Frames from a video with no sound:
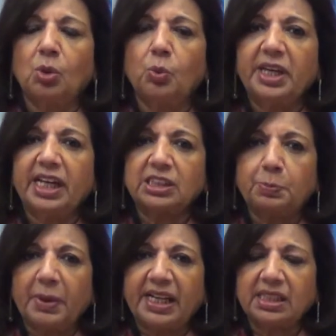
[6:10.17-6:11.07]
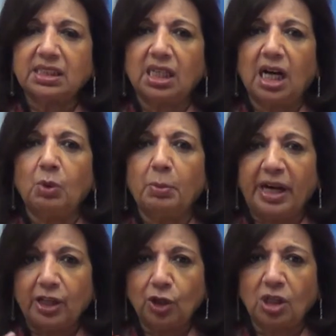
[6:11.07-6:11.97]
We expect our
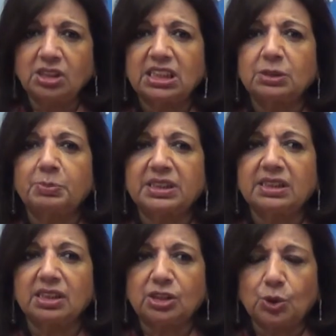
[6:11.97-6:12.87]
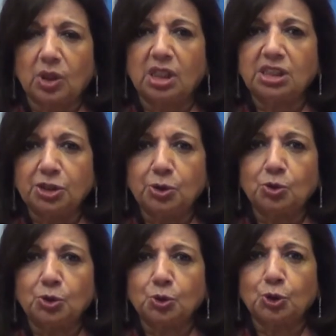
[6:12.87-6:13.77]
biologics business to continue
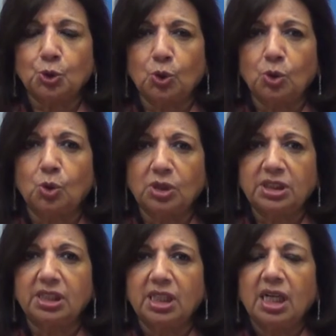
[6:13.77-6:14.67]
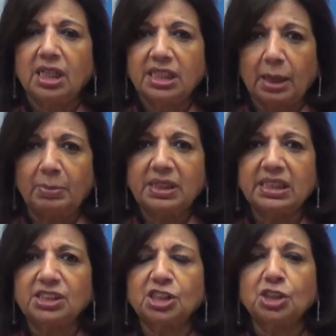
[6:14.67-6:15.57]
to show good
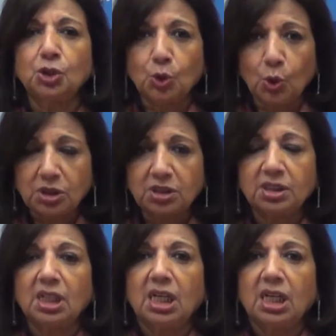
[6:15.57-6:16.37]
double-digit growth